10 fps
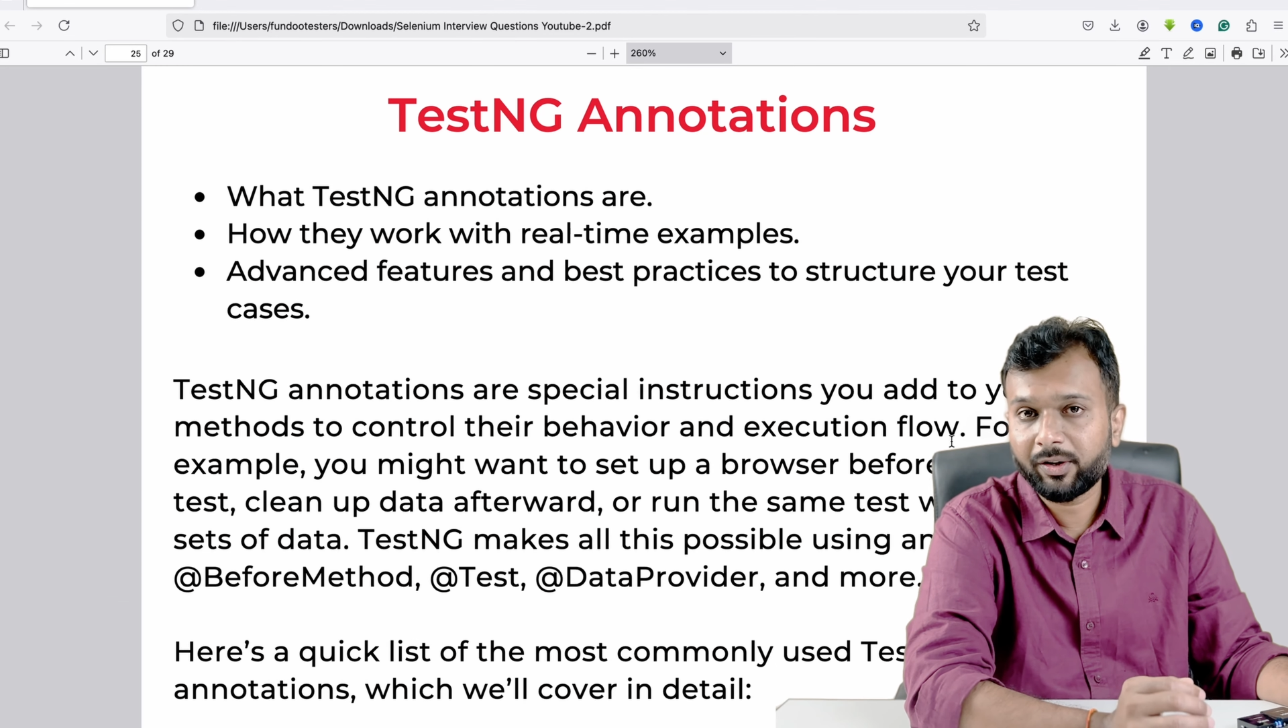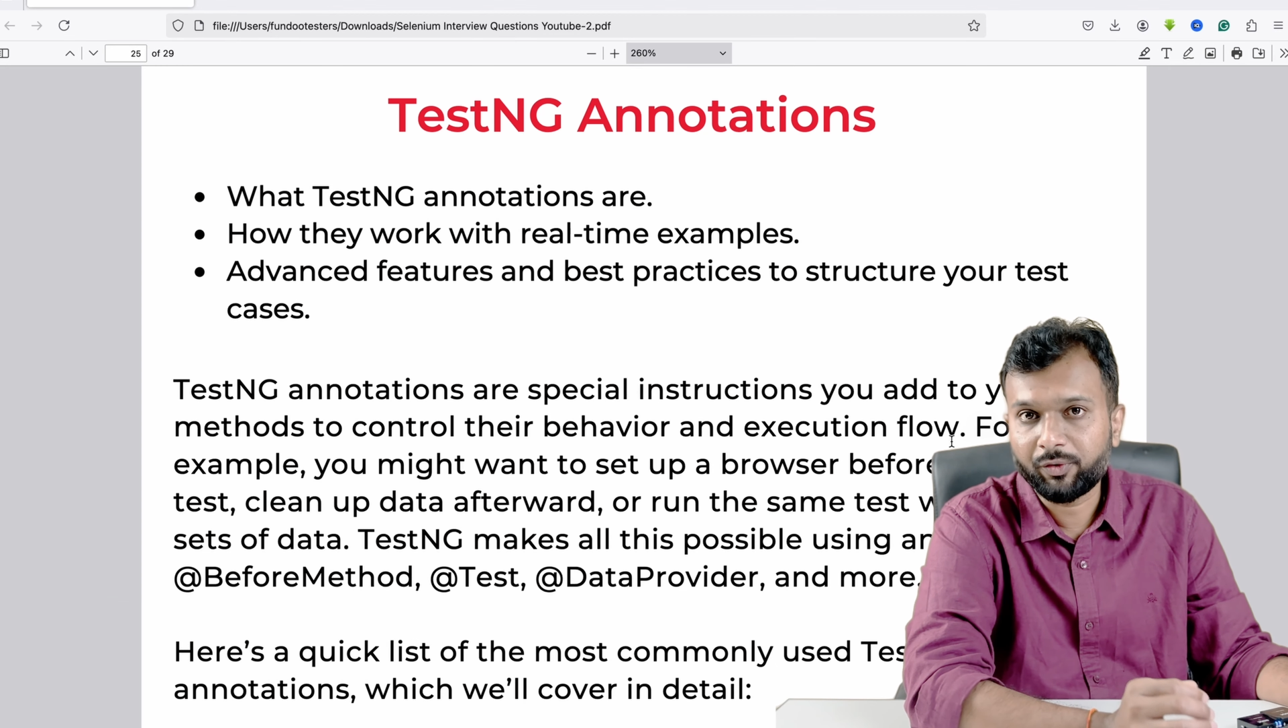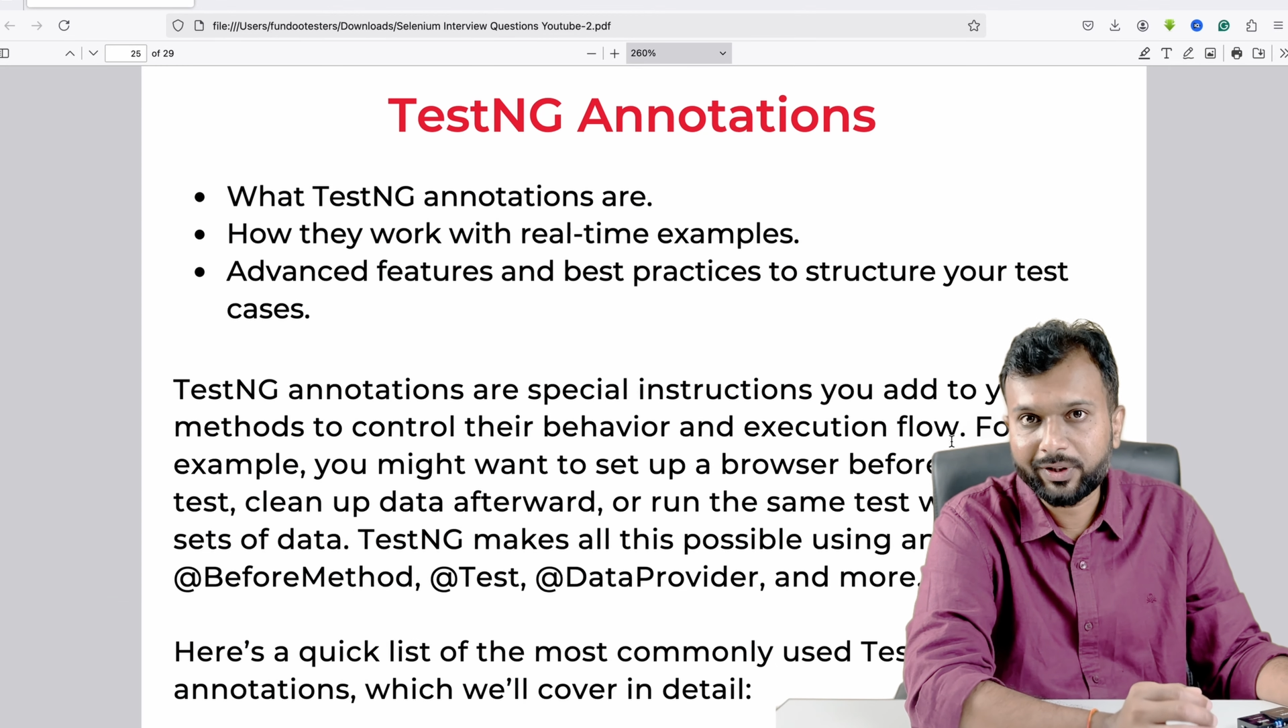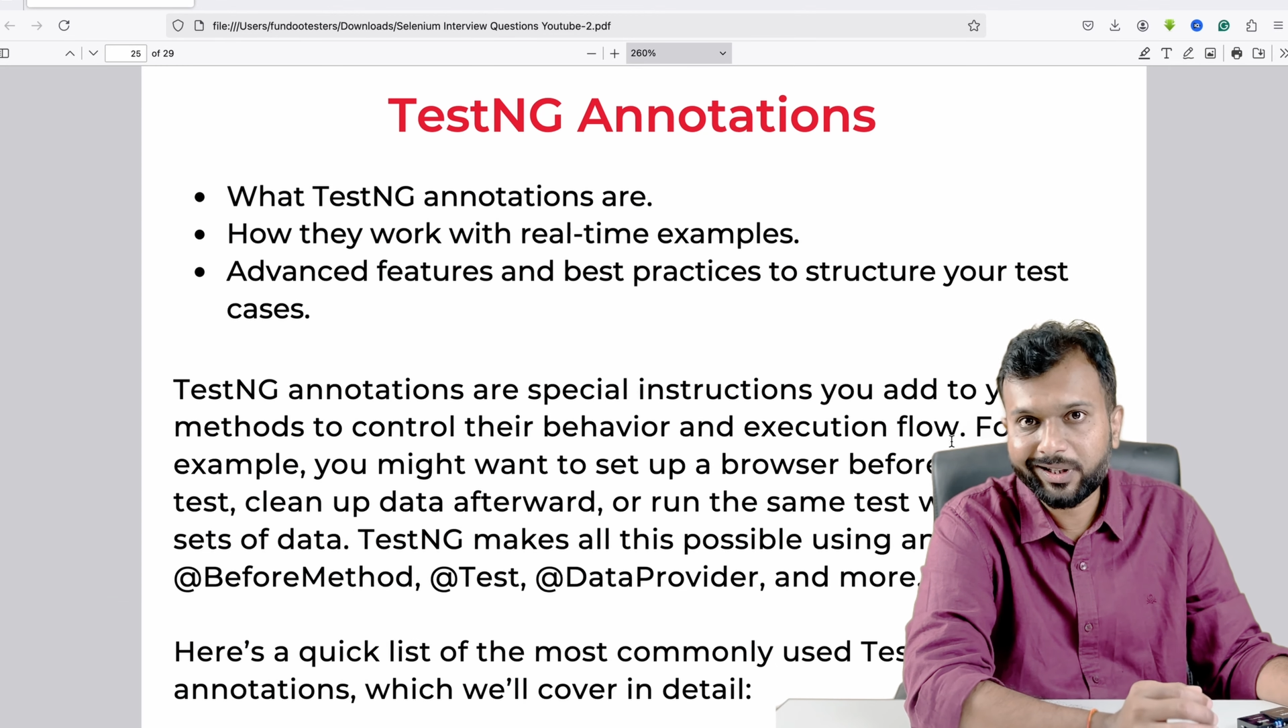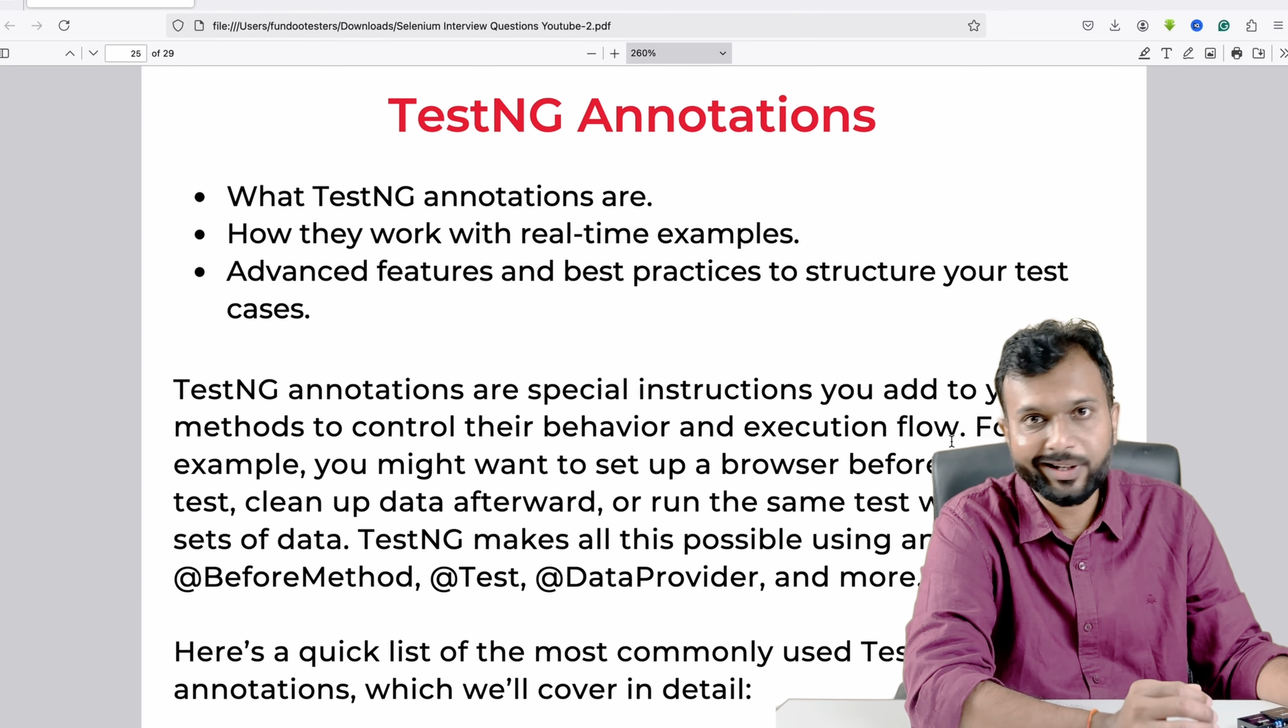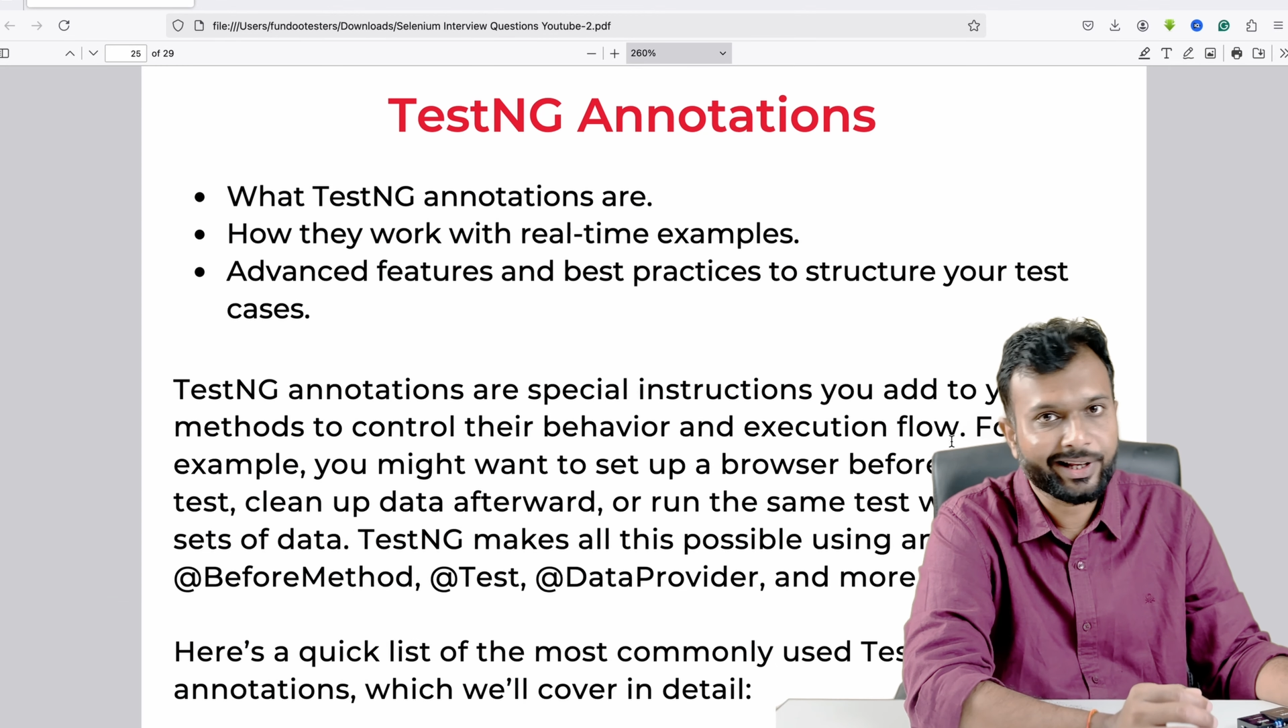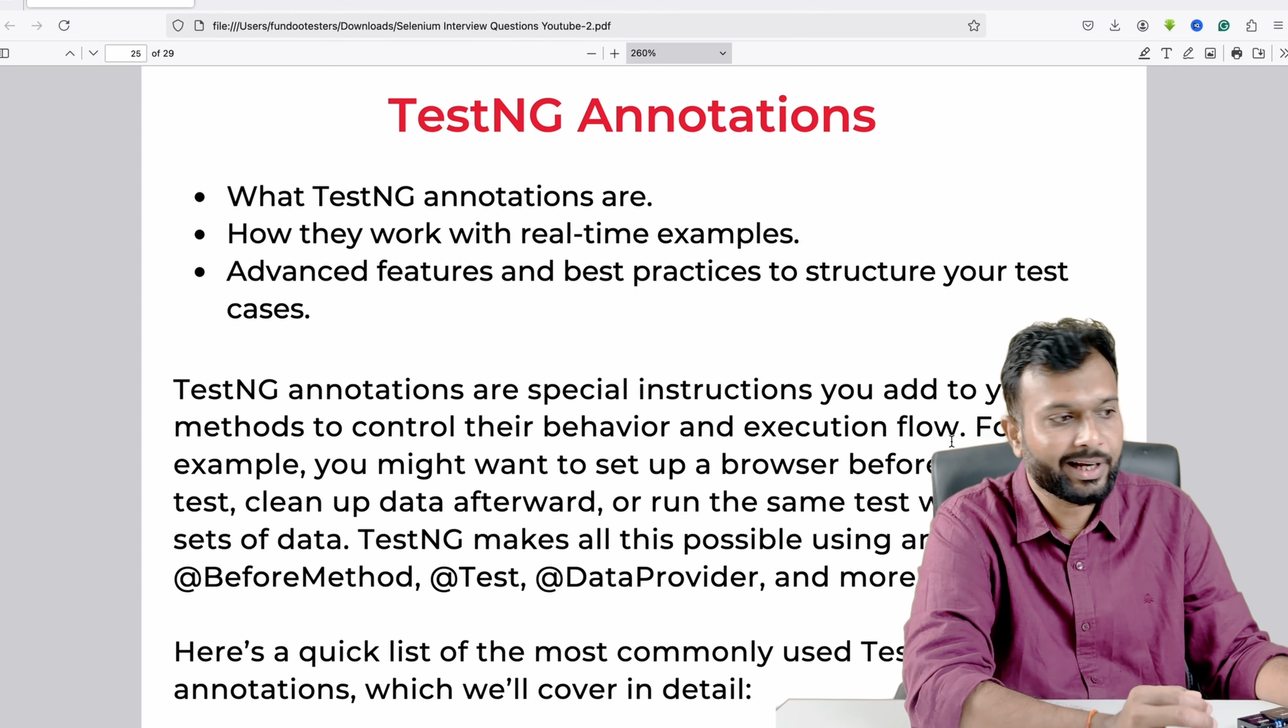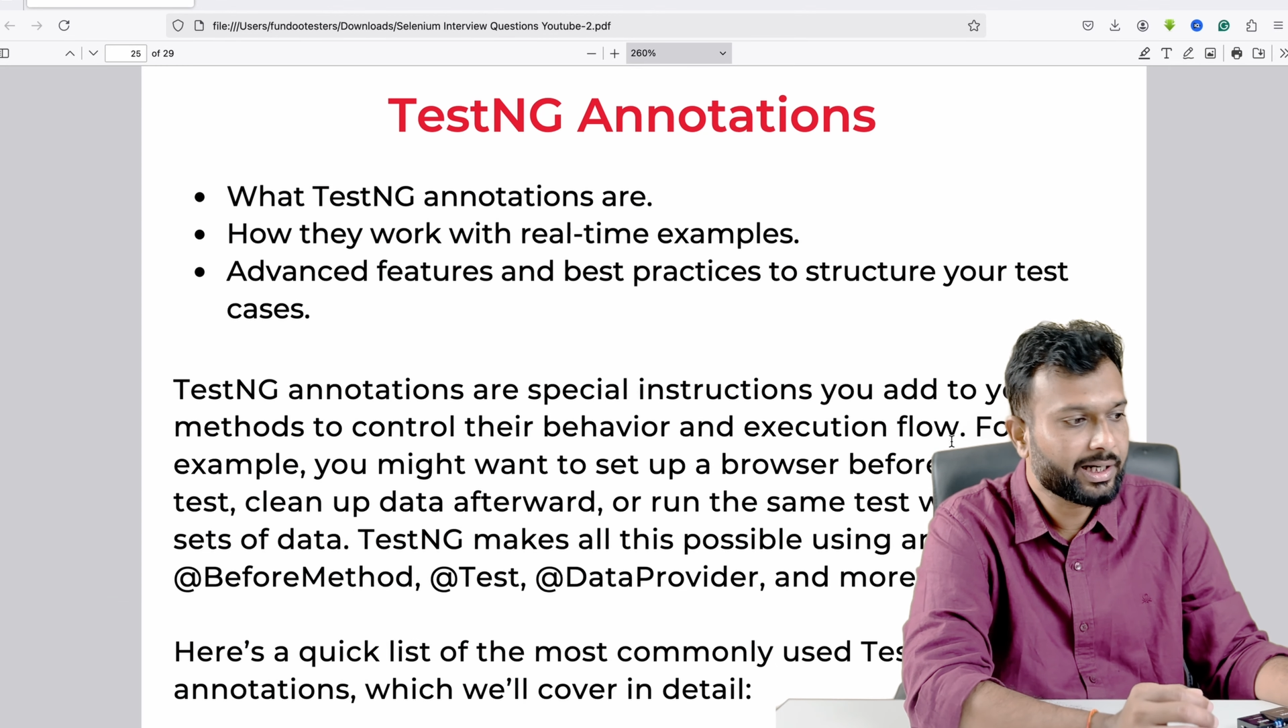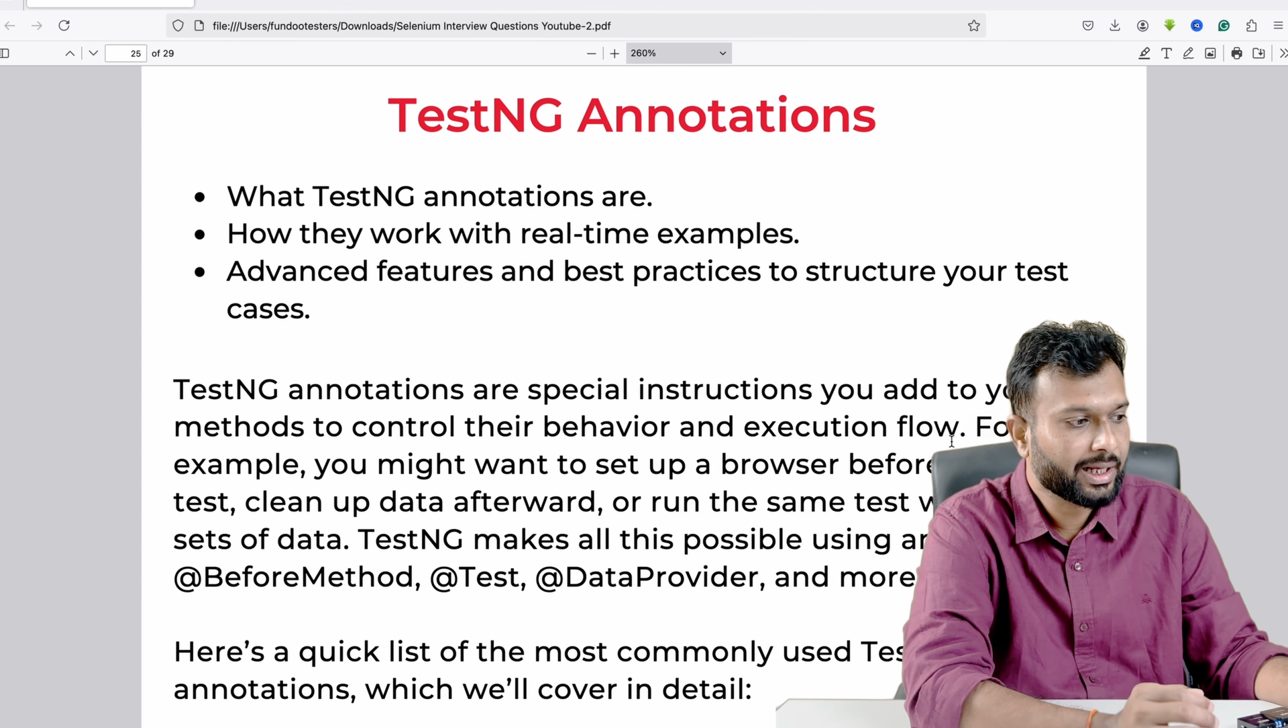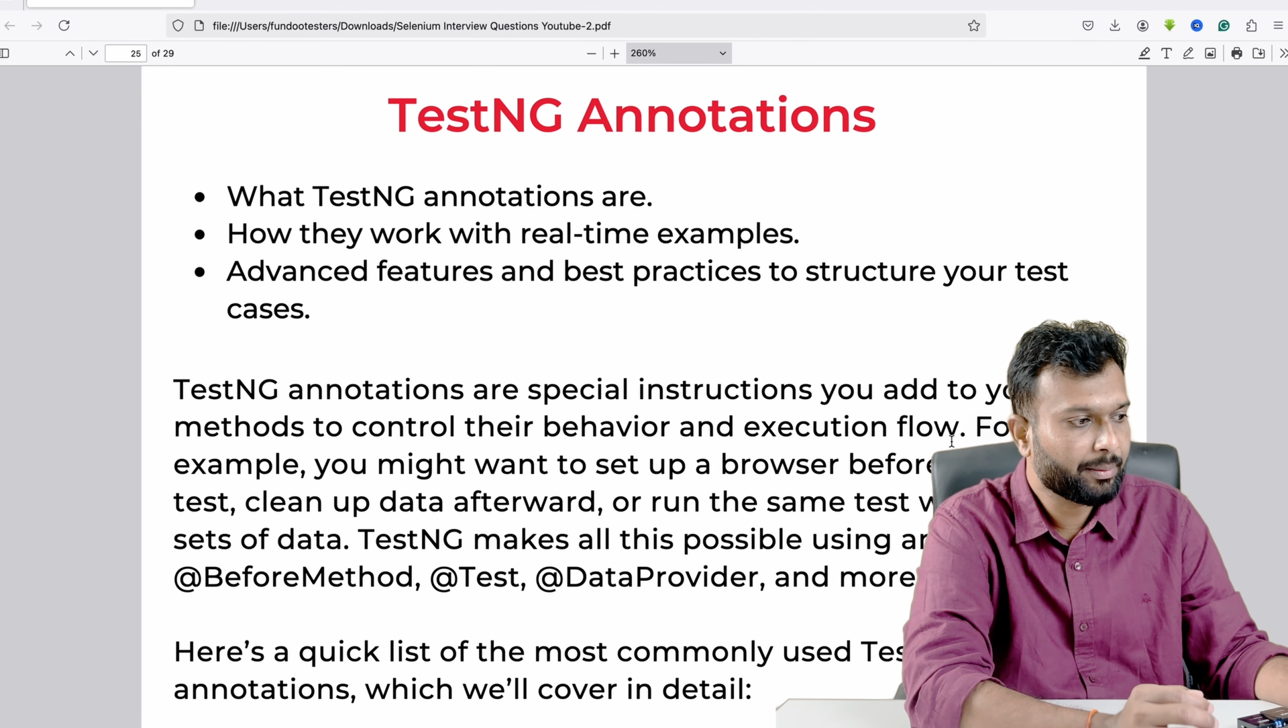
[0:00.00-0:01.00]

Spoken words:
with a real-time